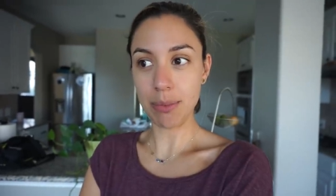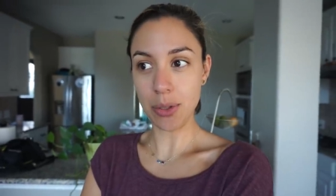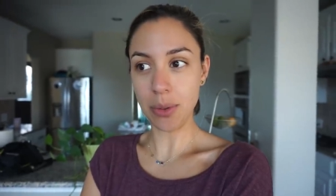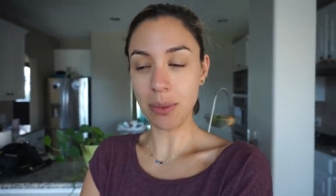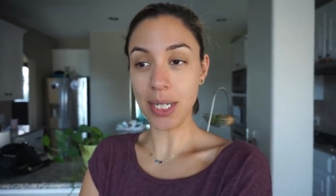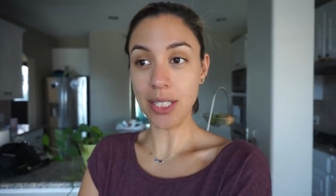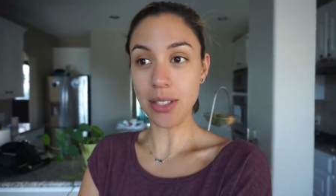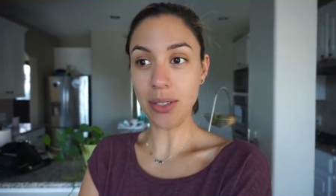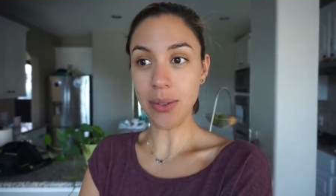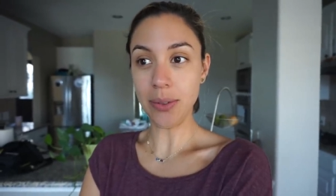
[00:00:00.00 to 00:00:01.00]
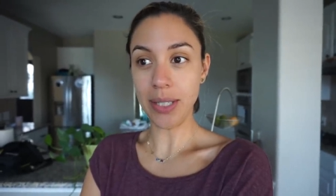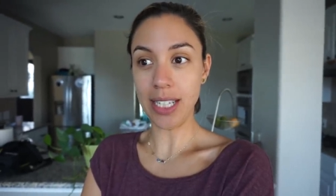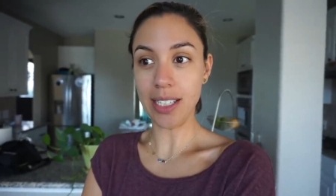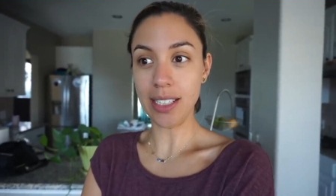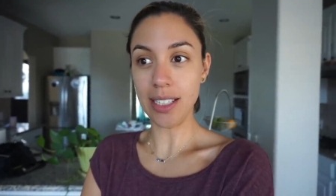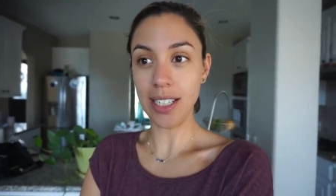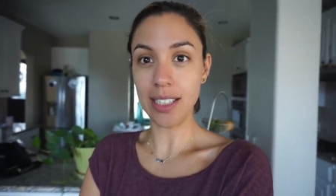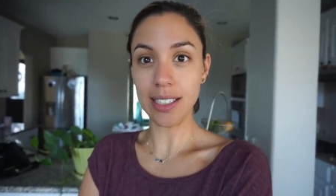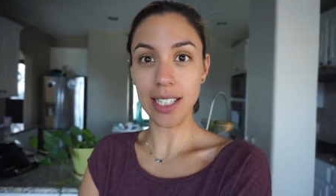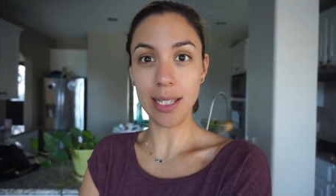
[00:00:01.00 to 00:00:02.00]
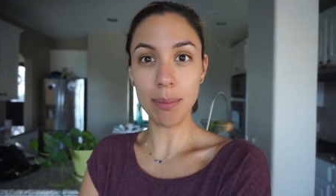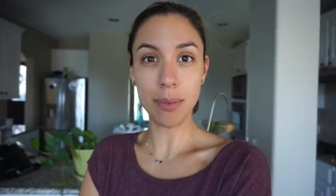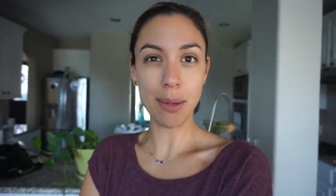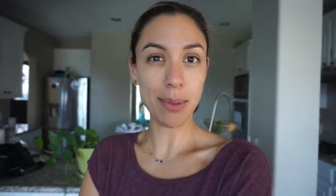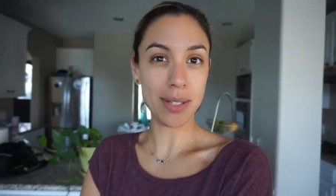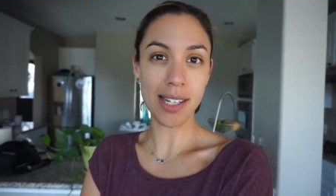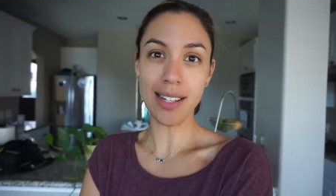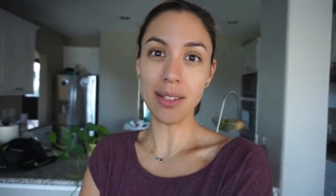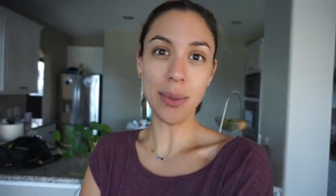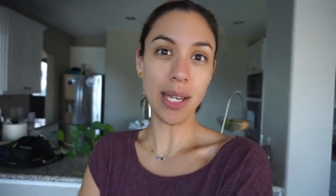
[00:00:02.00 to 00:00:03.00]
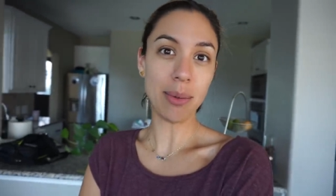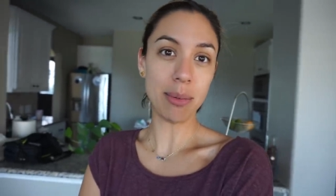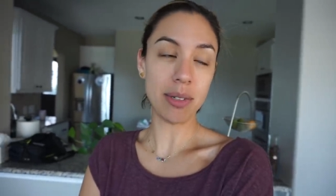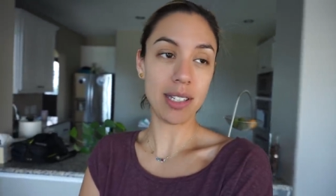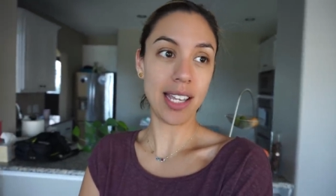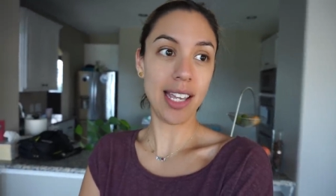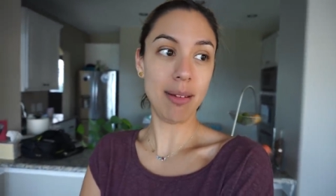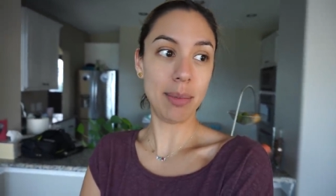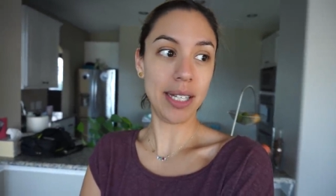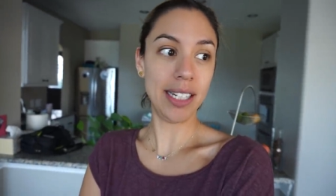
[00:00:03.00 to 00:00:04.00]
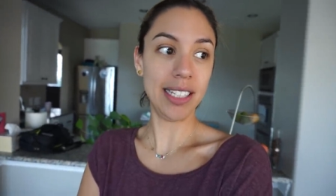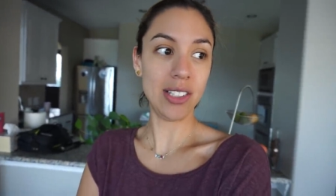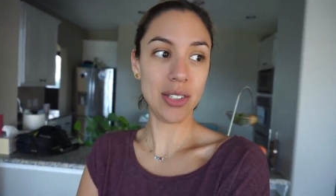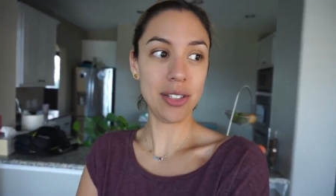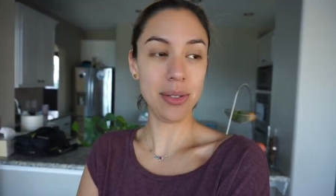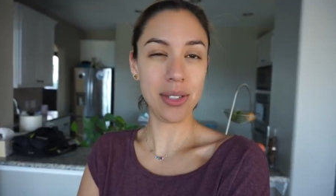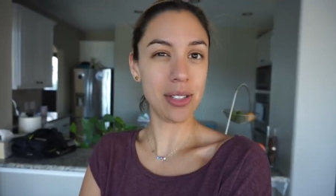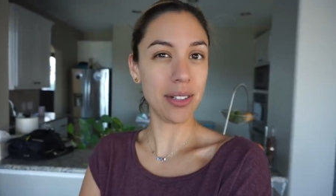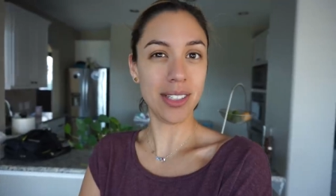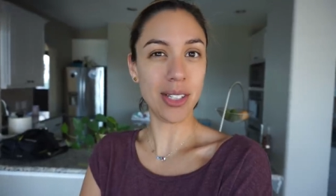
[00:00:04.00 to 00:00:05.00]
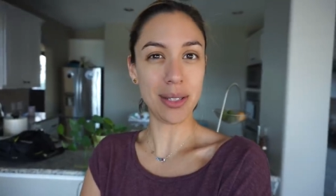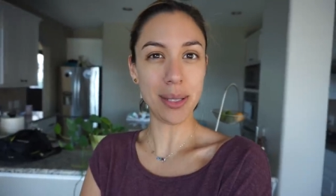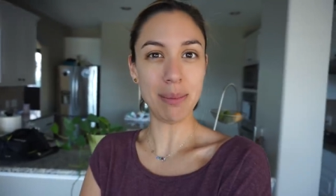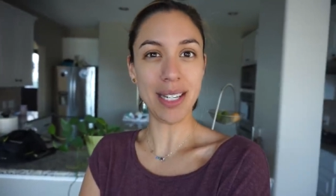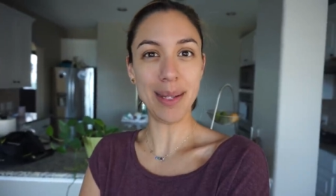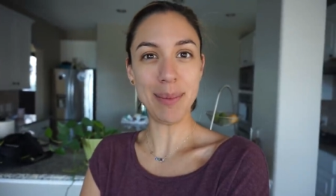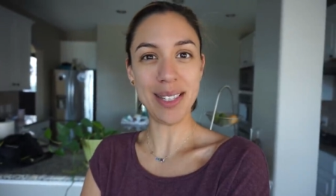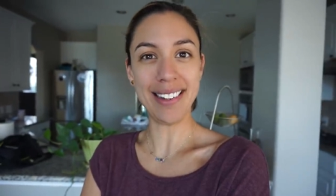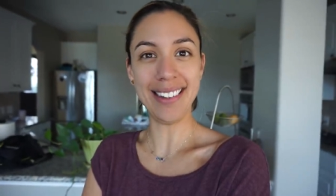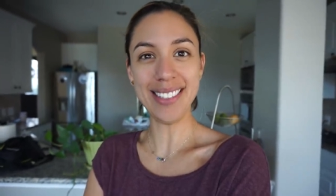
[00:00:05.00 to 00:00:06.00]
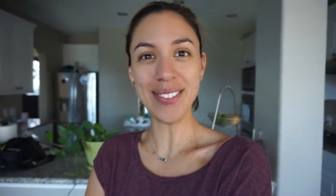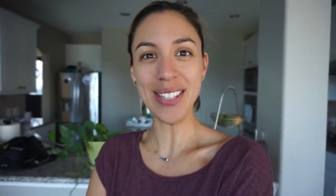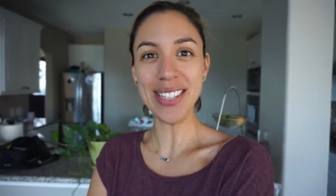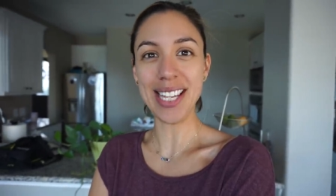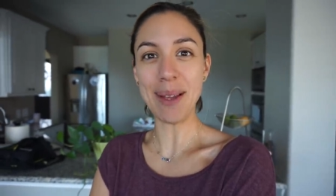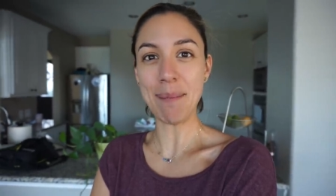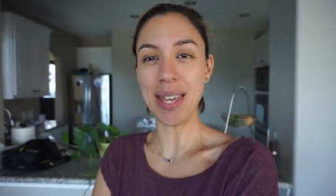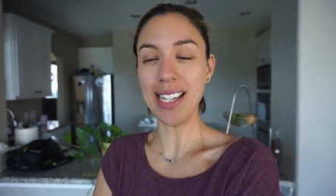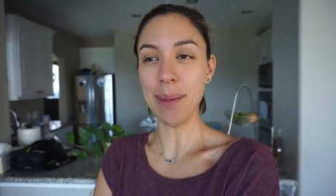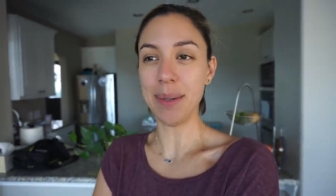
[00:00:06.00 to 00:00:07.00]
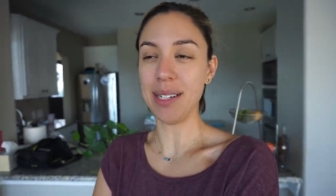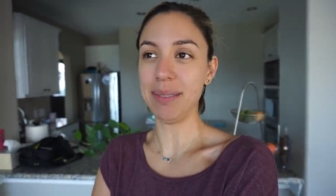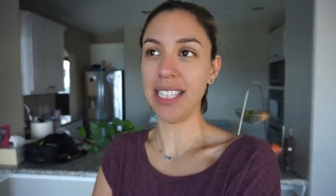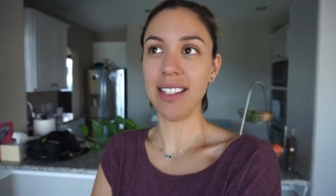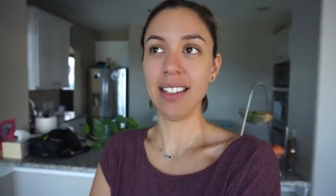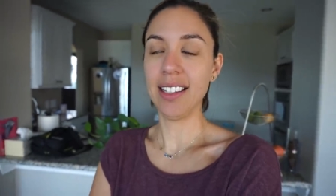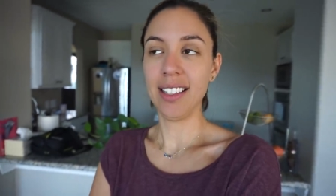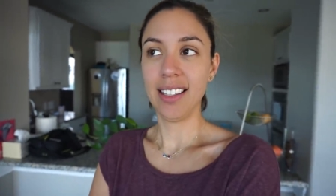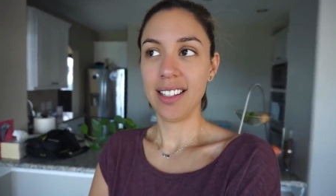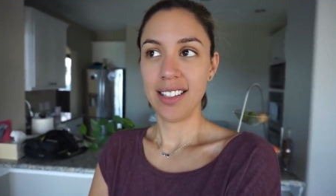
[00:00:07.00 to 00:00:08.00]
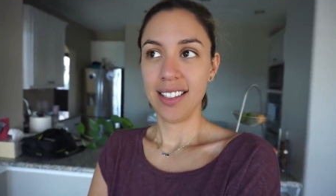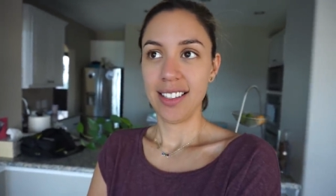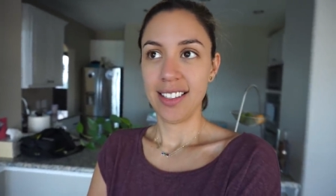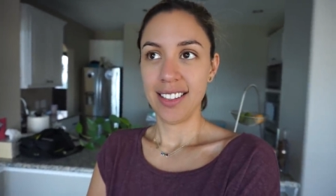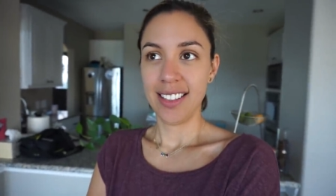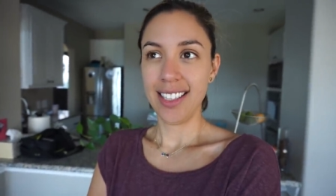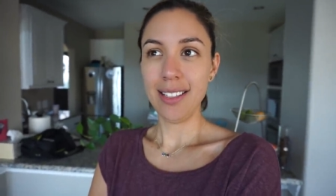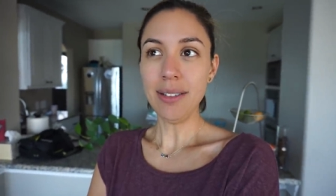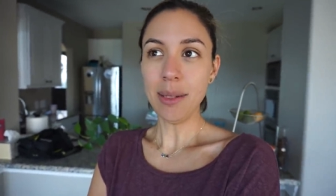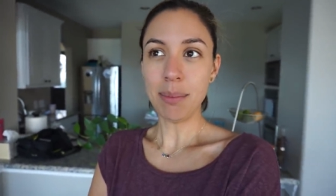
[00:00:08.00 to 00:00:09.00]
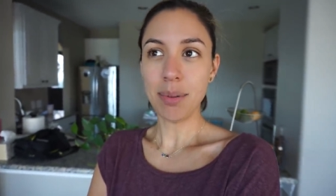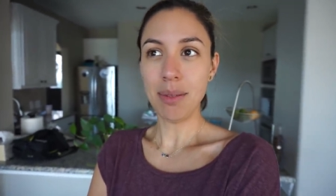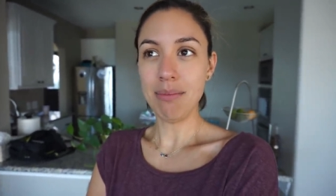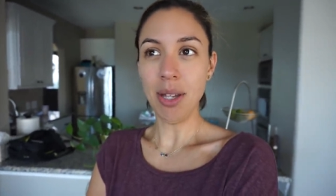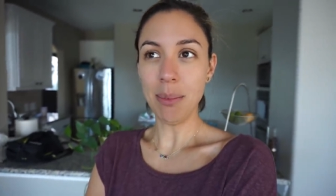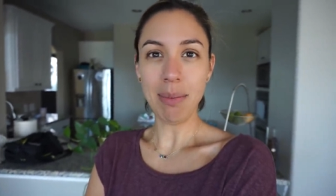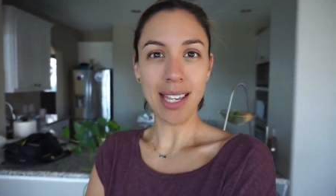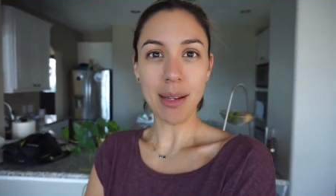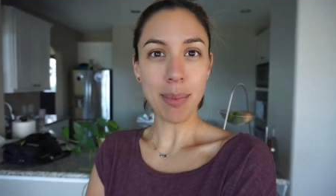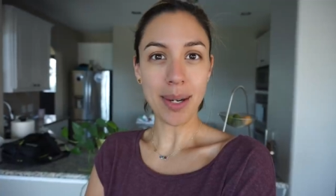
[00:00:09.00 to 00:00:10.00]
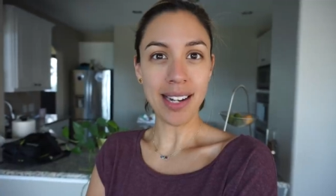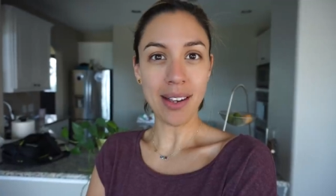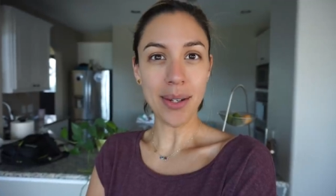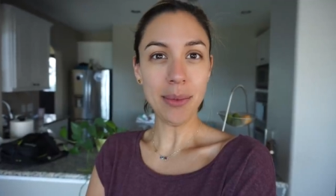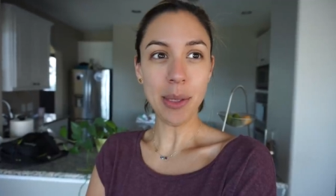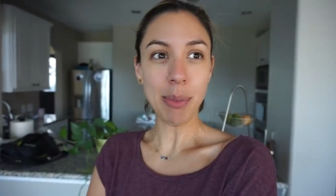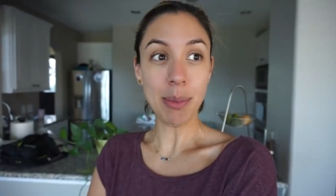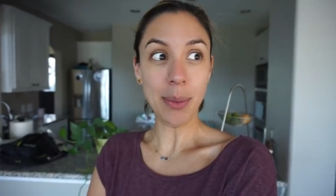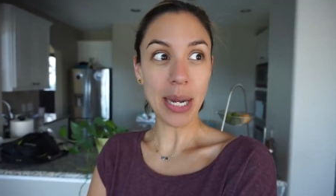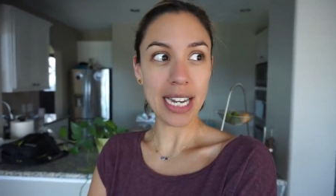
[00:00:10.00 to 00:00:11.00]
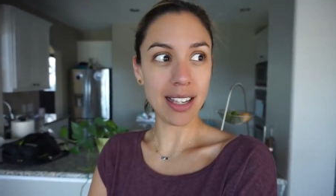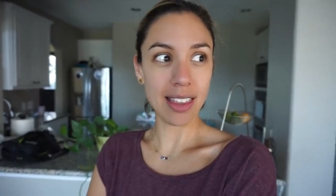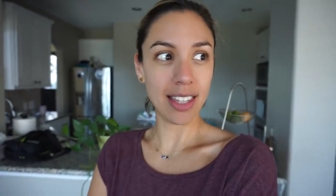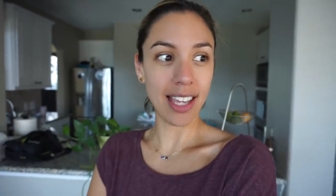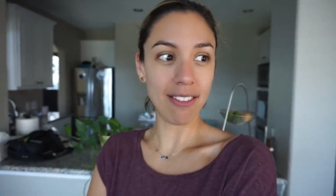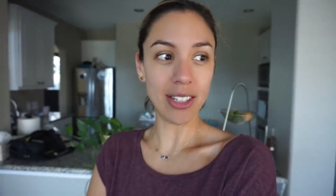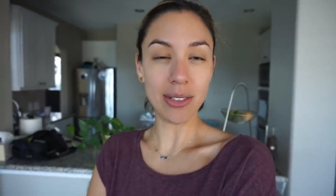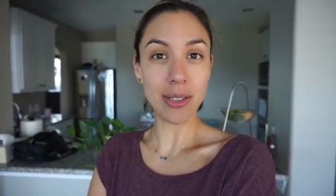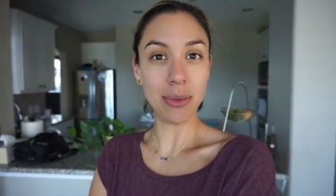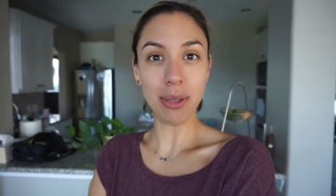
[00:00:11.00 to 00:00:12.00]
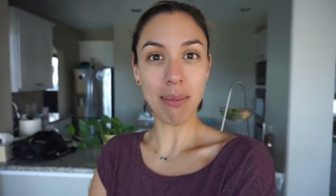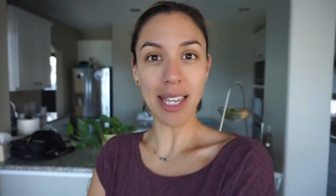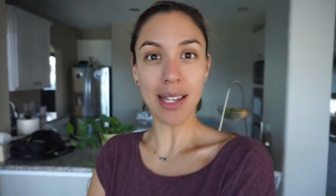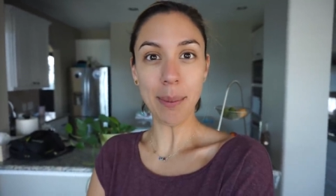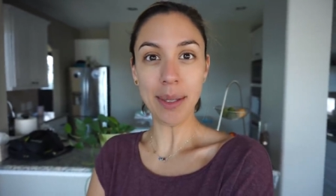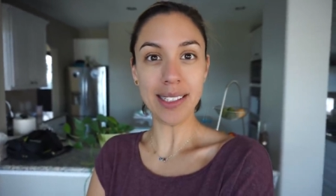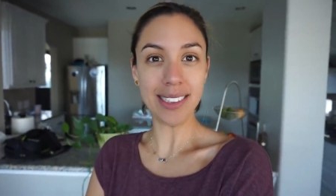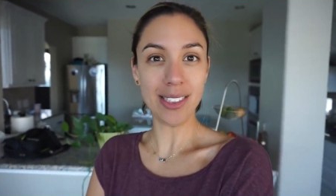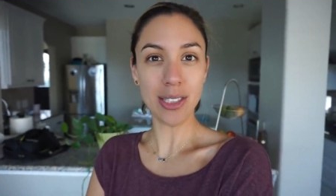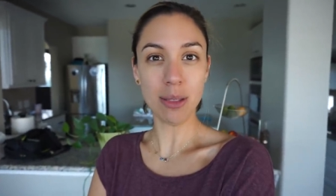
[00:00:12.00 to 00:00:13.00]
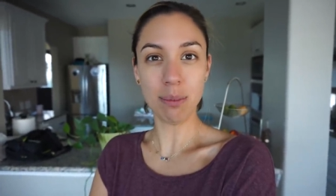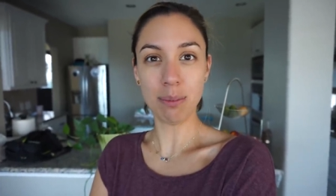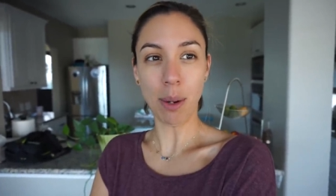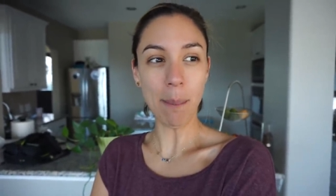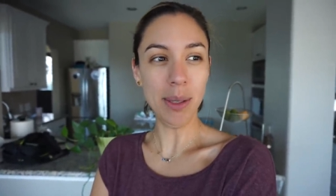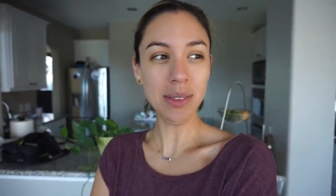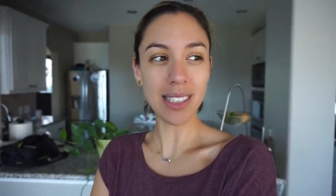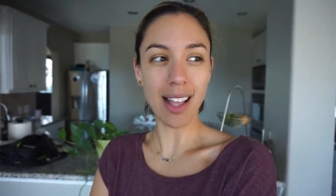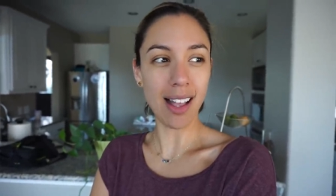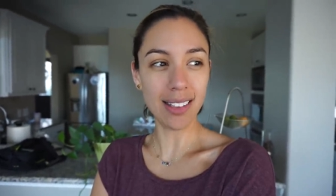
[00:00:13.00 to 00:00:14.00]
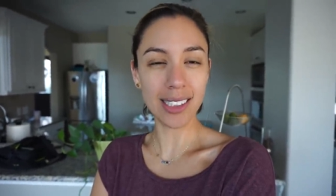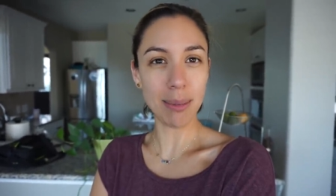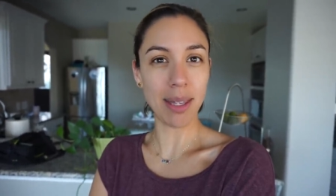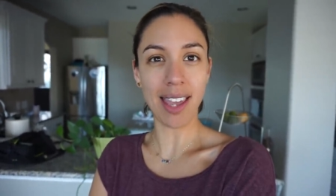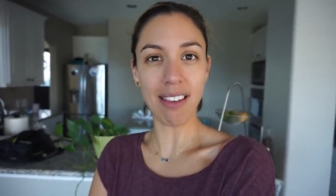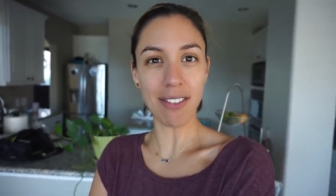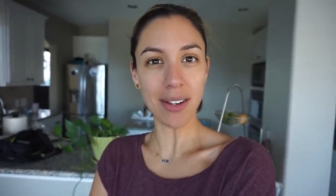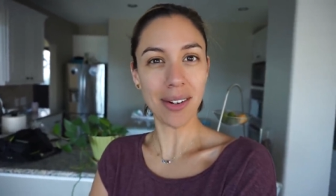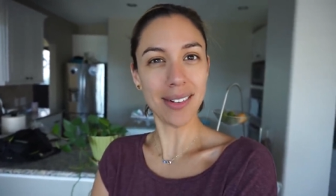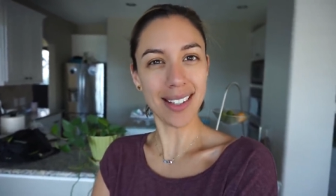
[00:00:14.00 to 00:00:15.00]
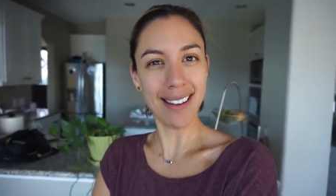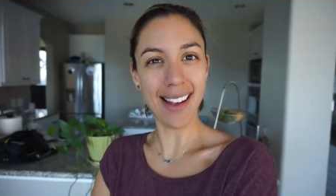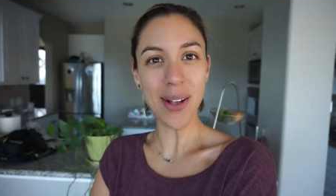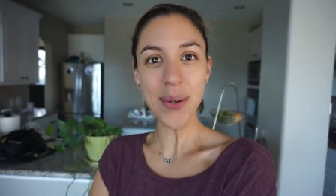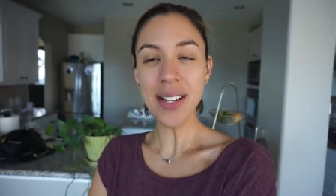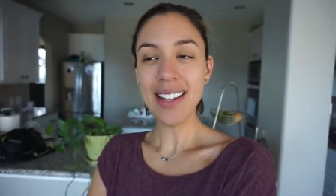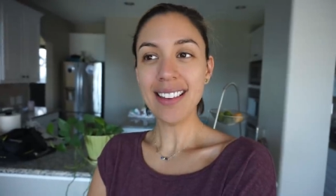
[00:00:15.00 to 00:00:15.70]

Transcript: keep doing what I do and, and keep representing the way I represent, but it's just so discouraging sometimes, you know? So I look at makeup and I'm like, I don't want to promote makeup right now. I don't want to promote anything having to do with makeup because it just promotes ugly behavior, you know?